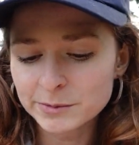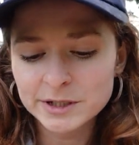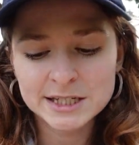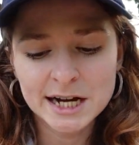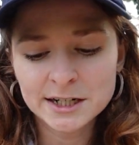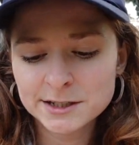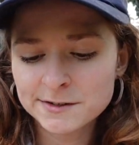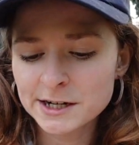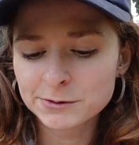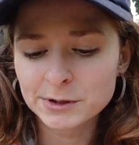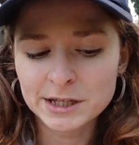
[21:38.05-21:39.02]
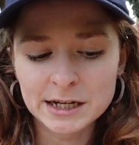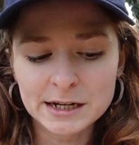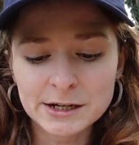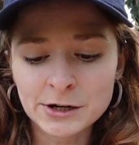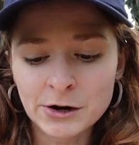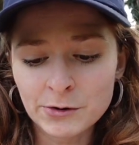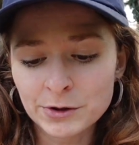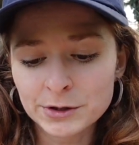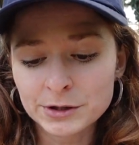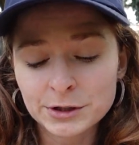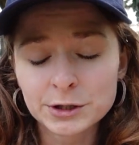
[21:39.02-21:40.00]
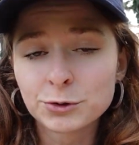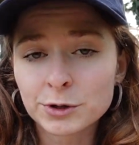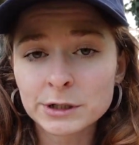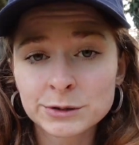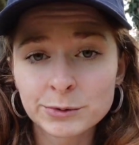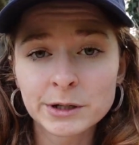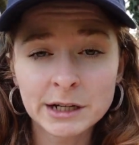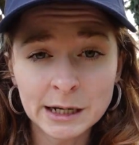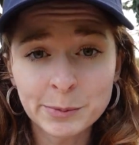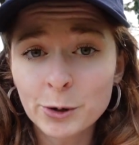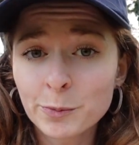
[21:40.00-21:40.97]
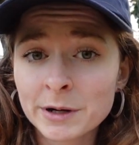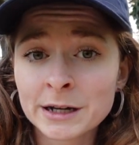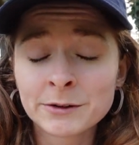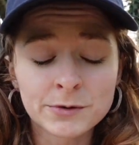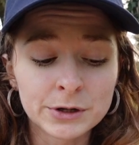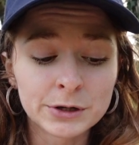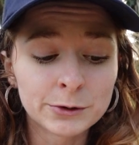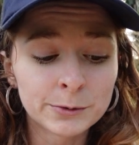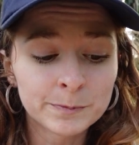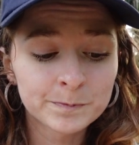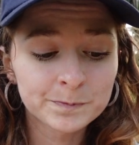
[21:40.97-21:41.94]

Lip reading: Be satisfied with it. You know, the doors will keep opening for you.